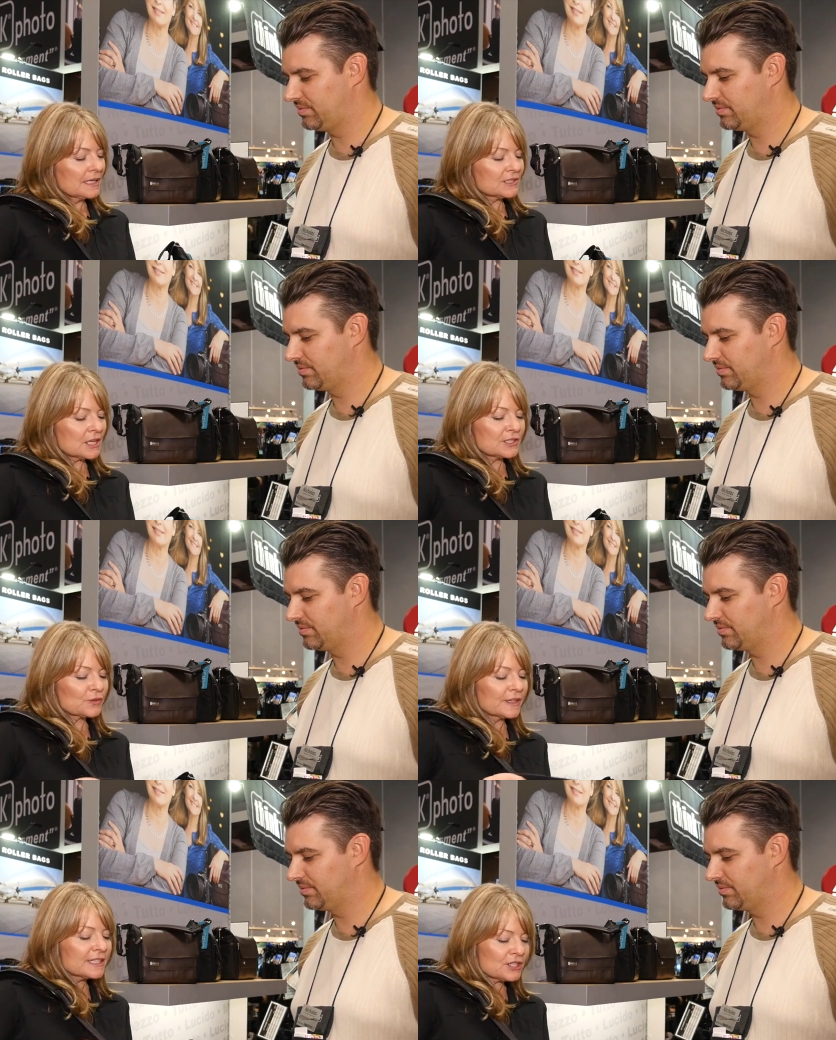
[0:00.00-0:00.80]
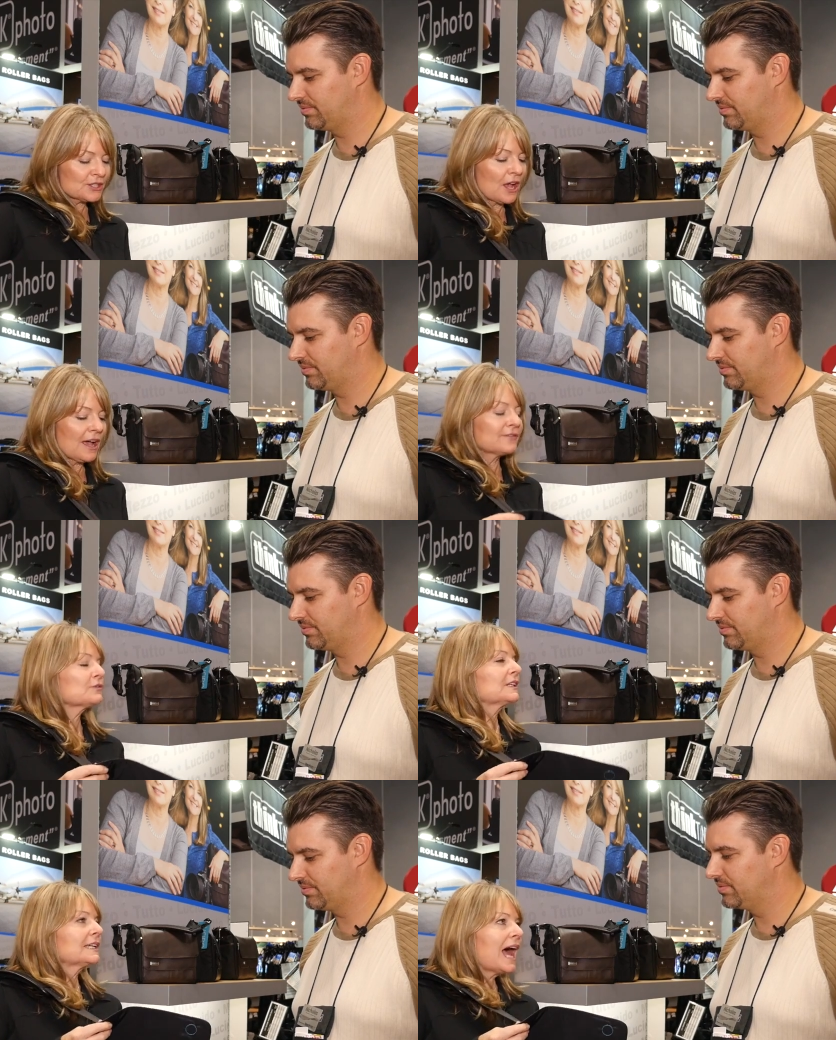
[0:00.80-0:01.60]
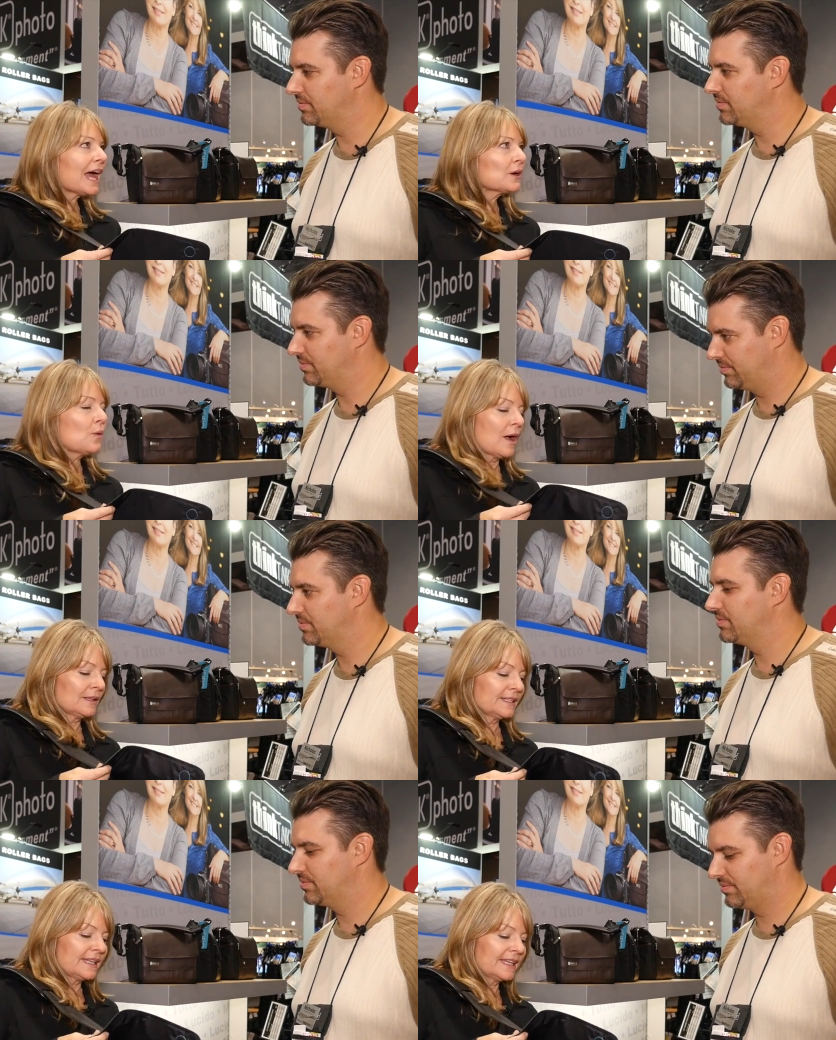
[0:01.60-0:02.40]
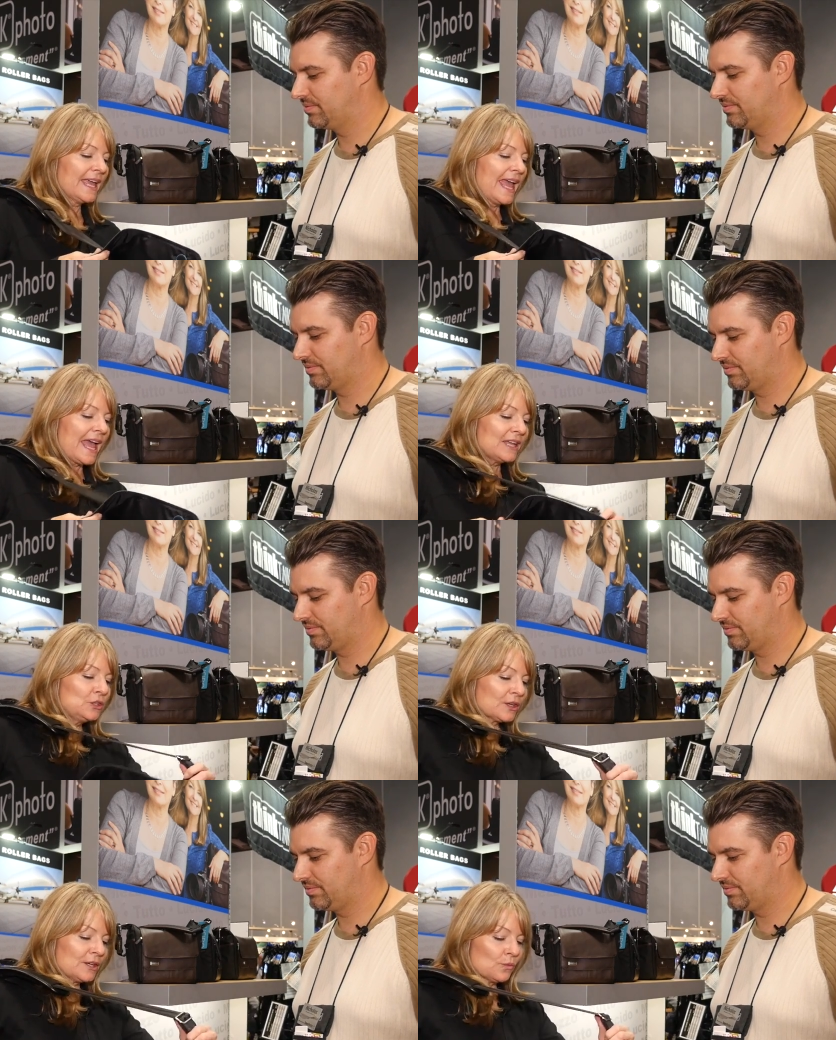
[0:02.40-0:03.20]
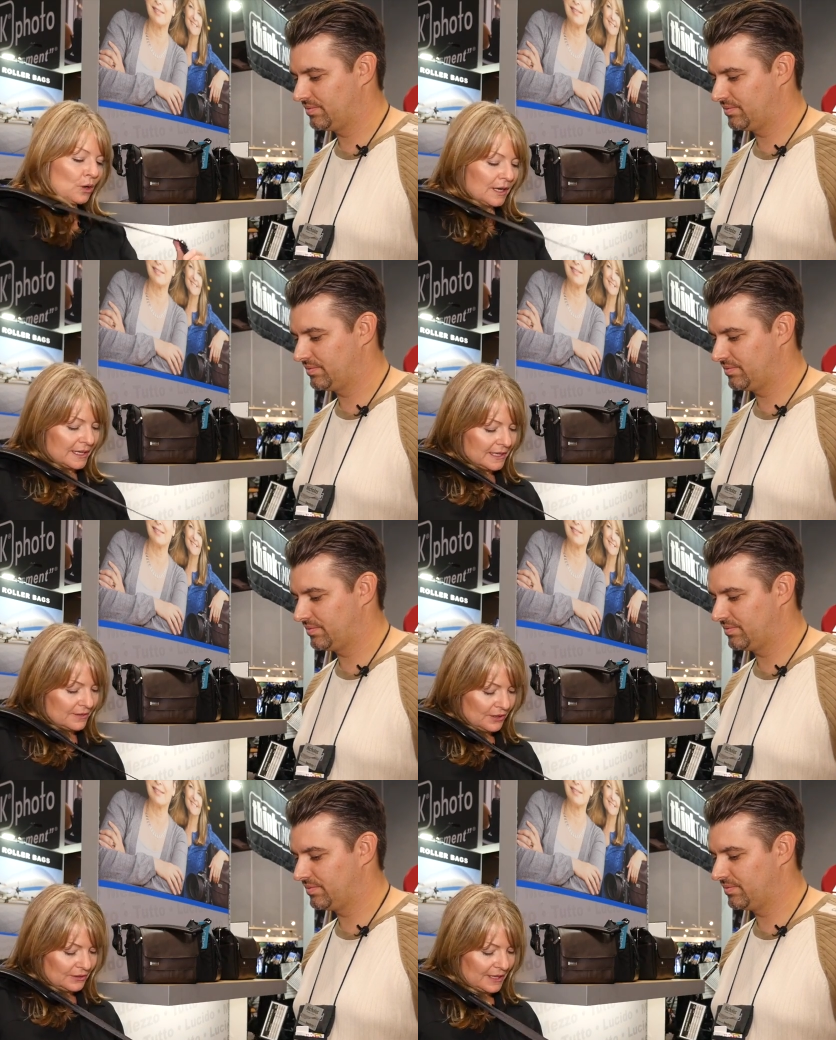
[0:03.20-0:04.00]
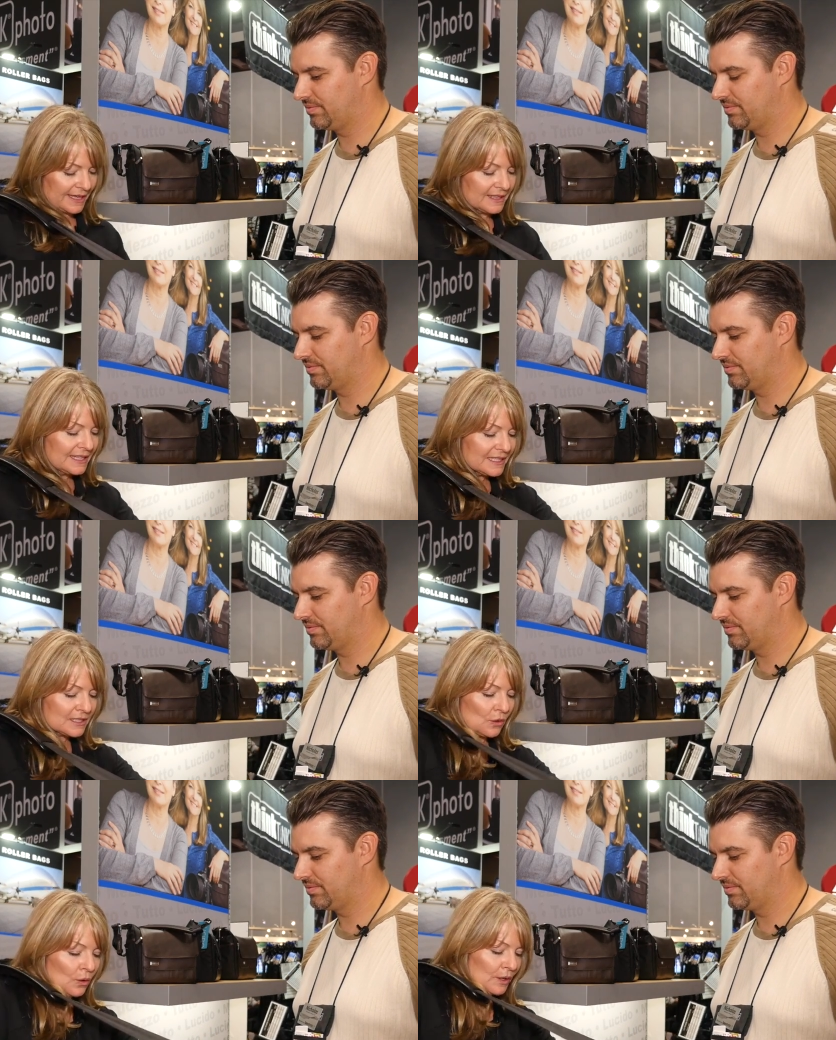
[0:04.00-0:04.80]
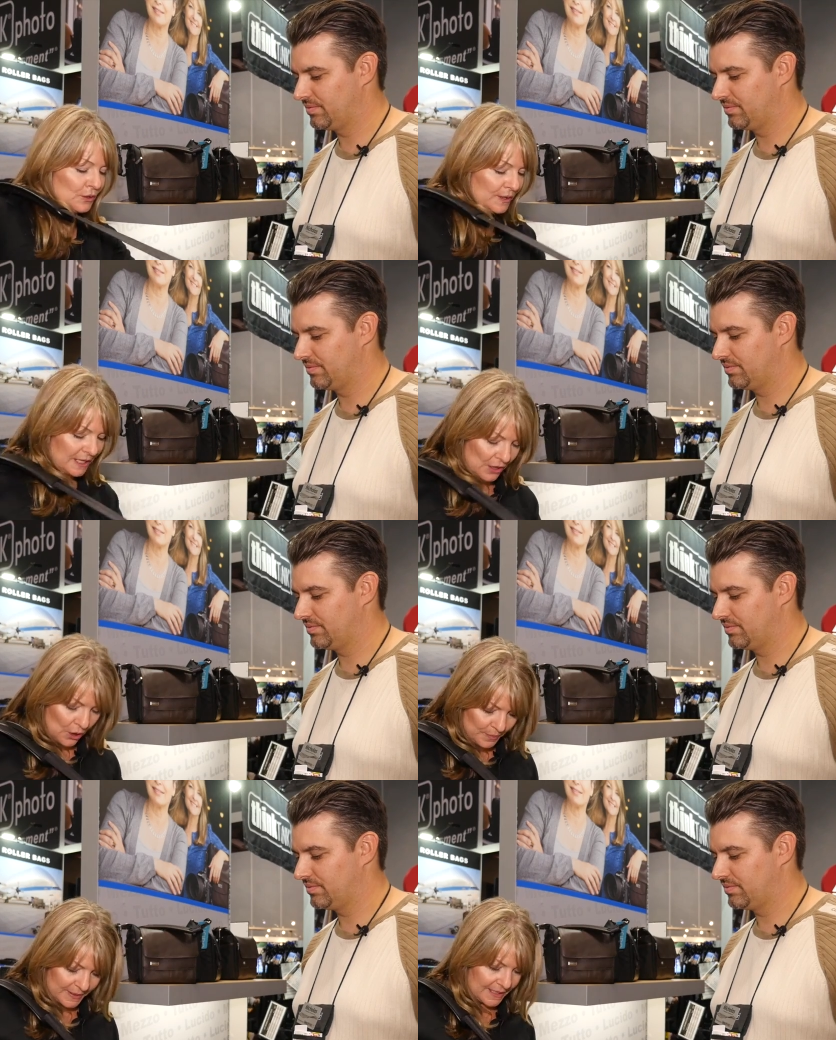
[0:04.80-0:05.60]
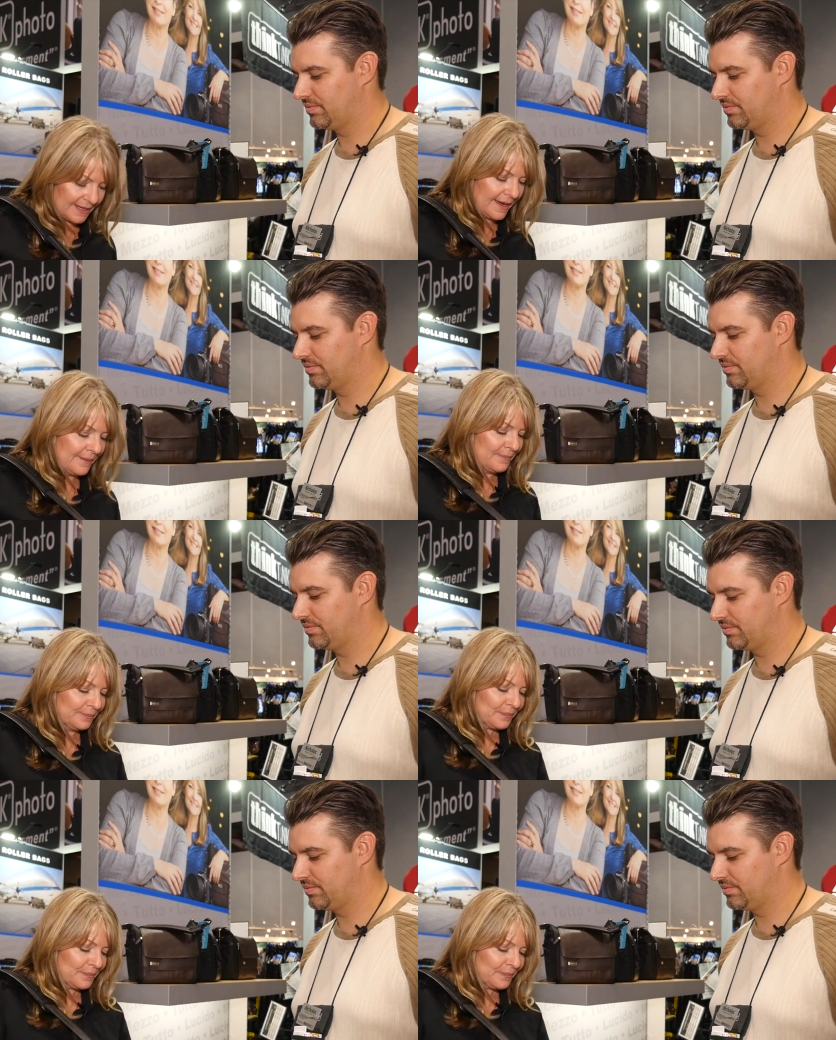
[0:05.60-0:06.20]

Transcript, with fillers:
Speaker 1: it's, it's really soft, really high quality, and you can work either like this or you can open it up.